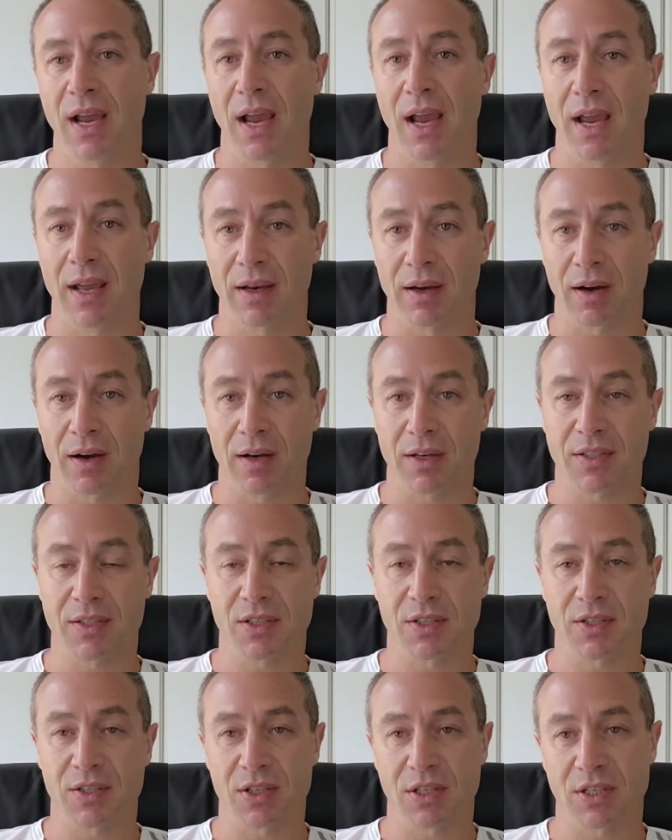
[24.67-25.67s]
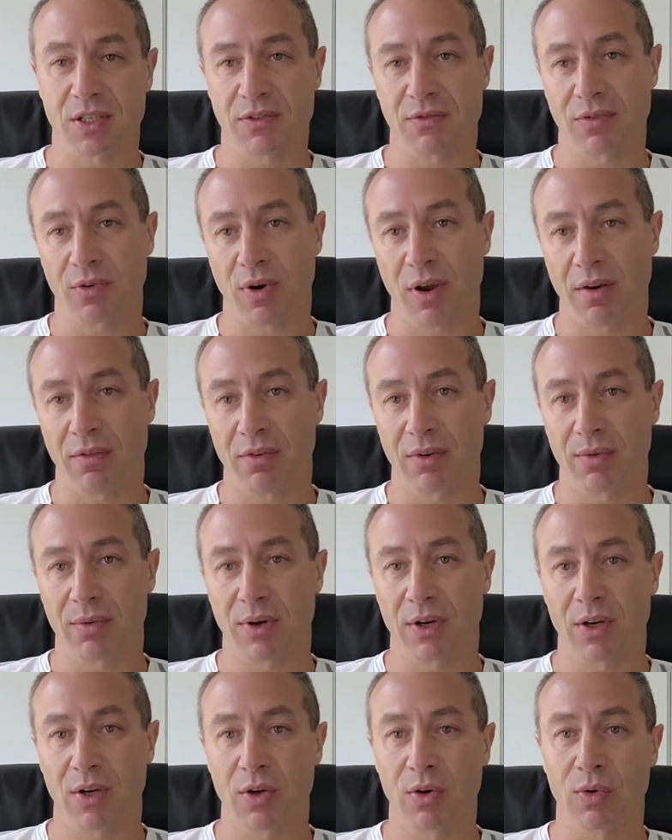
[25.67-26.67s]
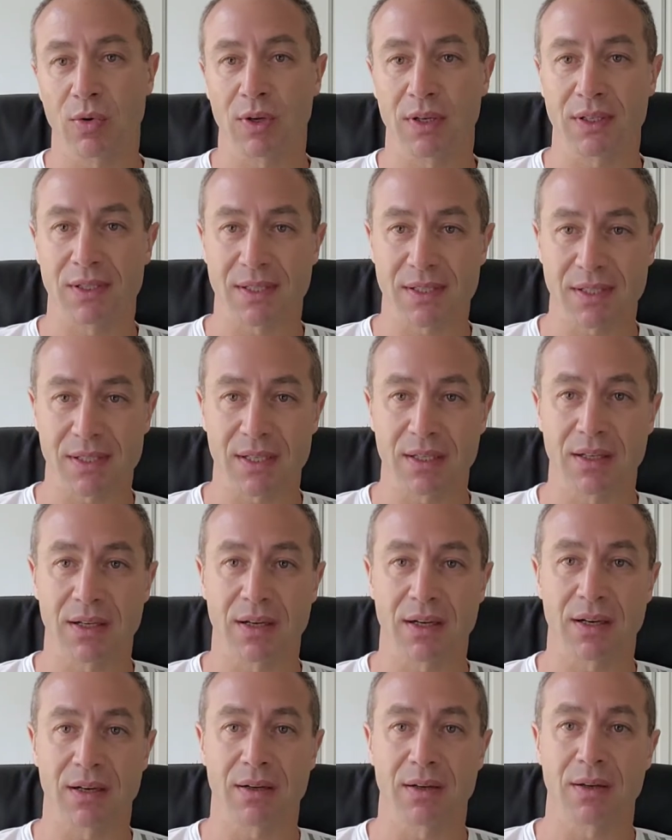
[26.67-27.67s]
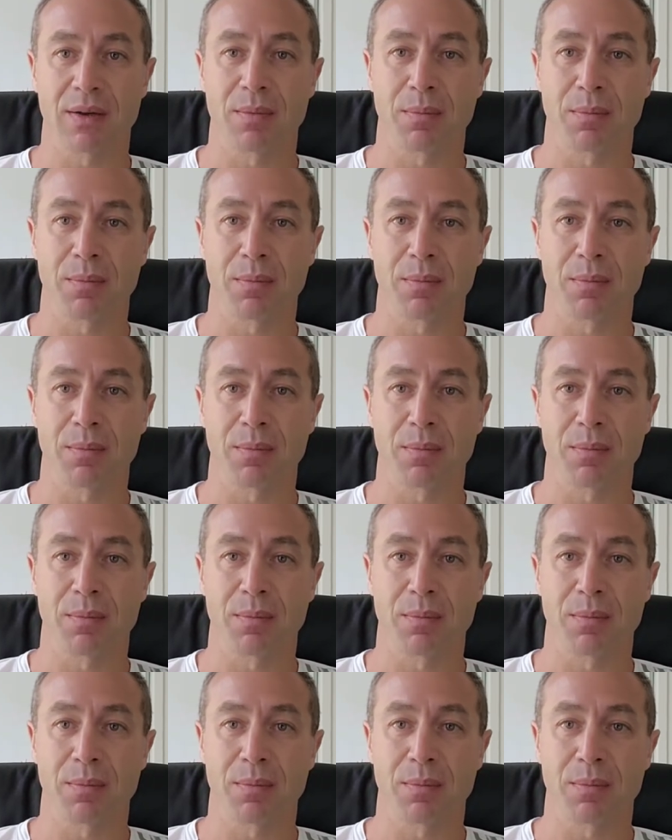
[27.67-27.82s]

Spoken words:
And I suggest for everyone who consider